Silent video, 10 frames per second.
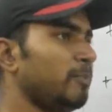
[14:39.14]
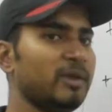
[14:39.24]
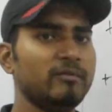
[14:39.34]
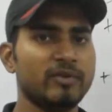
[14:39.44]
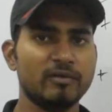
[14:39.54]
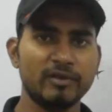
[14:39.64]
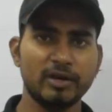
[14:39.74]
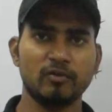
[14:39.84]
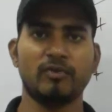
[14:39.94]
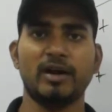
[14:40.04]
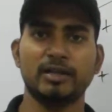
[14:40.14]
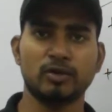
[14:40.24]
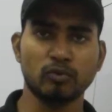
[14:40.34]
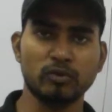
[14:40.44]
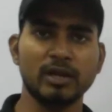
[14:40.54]
P where we need to find the
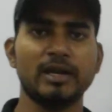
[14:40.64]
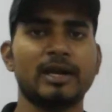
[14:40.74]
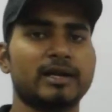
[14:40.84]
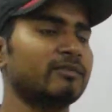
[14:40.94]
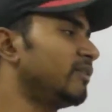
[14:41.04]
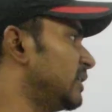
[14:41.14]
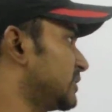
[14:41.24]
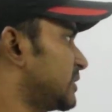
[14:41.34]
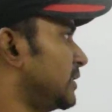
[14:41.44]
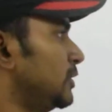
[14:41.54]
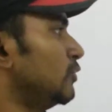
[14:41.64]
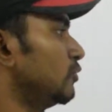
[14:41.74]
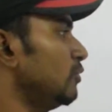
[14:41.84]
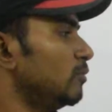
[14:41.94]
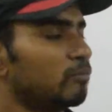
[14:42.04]
total electric field strength due
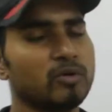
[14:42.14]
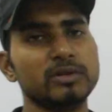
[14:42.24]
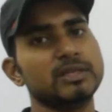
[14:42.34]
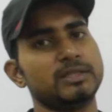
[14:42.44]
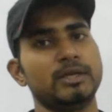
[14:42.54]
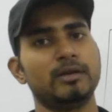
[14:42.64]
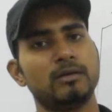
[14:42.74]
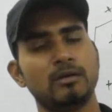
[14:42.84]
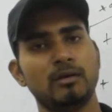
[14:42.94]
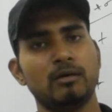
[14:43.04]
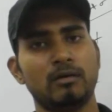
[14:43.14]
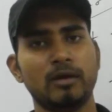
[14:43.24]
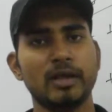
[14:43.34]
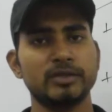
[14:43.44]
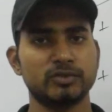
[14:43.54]
to both the sheet.
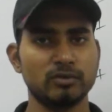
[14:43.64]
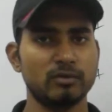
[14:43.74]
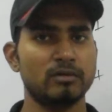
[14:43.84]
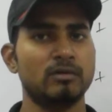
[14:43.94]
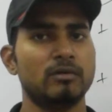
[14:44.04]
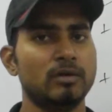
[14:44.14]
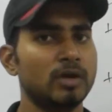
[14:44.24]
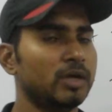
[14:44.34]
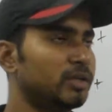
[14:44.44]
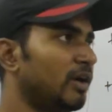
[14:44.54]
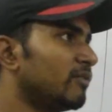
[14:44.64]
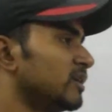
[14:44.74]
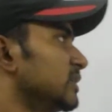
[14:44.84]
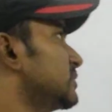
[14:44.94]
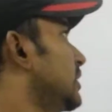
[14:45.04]
Okay, so you have to
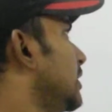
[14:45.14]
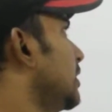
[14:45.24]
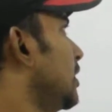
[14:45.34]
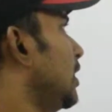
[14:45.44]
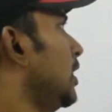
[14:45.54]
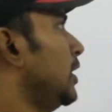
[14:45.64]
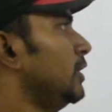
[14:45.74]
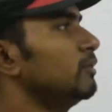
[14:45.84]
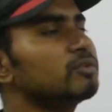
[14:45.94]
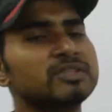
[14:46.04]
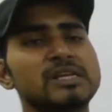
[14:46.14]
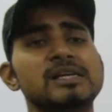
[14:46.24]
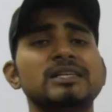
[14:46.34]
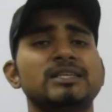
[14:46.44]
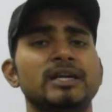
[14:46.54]
understand, due to
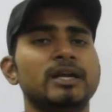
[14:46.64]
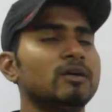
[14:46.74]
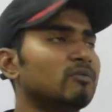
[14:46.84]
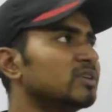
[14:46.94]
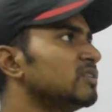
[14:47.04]
single sheet, what is the